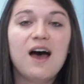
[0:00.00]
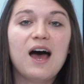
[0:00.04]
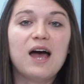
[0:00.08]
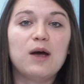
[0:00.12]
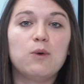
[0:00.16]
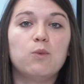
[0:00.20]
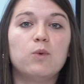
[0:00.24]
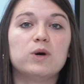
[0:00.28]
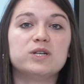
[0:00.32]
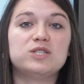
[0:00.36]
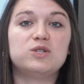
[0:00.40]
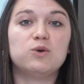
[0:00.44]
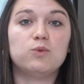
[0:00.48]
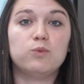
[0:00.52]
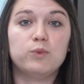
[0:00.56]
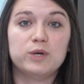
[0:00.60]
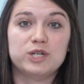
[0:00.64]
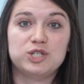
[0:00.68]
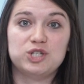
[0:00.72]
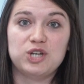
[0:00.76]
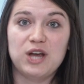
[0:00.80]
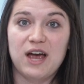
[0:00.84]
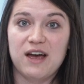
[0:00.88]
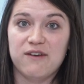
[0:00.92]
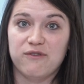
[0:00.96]
I want to
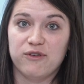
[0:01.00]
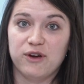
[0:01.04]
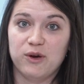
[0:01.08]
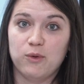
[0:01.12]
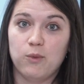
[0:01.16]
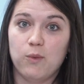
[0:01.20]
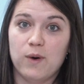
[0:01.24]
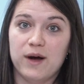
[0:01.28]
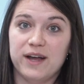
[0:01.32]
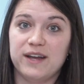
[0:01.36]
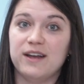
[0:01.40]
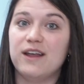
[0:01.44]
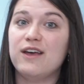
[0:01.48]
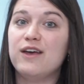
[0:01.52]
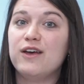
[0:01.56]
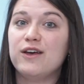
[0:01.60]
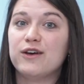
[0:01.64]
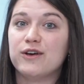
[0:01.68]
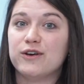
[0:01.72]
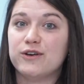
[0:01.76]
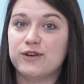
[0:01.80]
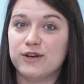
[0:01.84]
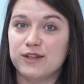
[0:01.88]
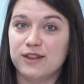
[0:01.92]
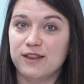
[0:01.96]
wish everyone
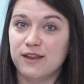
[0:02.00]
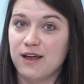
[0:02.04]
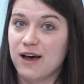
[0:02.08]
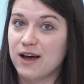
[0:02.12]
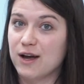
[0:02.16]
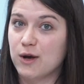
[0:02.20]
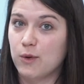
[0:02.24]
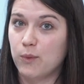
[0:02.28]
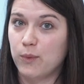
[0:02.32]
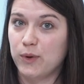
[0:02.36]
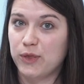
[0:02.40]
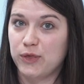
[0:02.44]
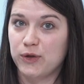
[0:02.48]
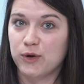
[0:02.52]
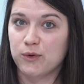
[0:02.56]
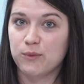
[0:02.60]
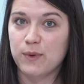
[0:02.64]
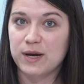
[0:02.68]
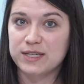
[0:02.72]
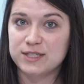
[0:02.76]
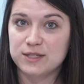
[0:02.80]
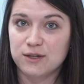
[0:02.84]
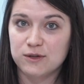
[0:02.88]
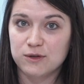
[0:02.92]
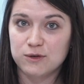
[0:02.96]
good luck with your
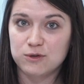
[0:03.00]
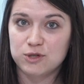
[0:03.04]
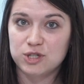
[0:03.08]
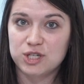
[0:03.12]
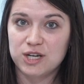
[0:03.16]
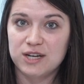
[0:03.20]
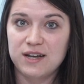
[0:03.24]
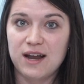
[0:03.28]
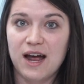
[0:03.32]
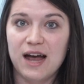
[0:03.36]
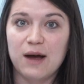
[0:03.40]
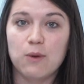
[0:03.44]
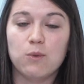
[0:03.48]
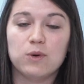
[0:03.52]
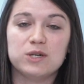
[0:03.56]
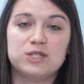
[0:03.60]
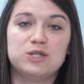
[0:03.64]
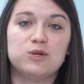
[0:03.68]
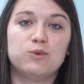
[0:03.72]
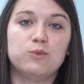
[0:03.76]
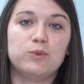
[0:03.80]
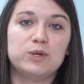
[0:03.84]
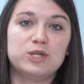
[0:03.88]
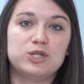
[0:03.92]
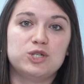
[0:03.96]
resolution. I want
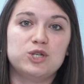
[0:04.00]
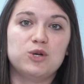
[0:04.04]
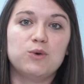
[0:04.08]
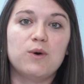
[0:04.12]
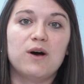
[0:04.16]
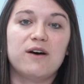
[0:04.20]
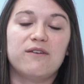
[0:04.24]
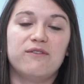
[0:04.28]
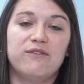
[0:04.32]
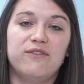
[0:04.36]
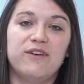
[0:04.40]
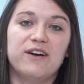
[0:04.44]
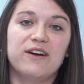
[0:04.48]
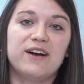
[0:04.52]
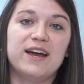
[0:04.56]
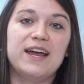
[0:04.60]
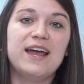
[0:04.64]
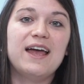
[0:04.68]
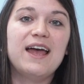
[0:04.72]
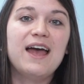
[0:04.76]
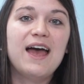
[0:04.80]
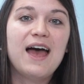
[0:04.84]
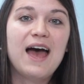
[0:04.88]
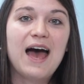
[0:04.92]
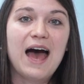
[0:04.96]
to wish you a
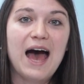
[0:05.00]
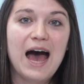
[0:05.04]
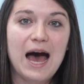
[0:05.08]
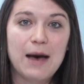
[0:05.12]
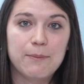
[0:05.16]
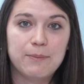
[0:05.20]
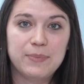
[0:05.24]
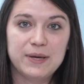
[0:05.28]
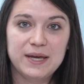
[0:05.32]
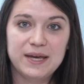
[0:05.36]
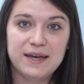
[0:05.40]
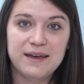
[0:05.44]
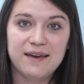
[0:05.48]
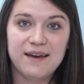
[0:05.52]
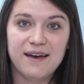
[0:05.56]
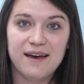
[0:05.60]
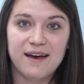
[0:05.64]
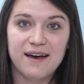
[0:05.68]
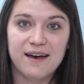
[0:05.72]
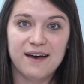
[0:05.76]
very happy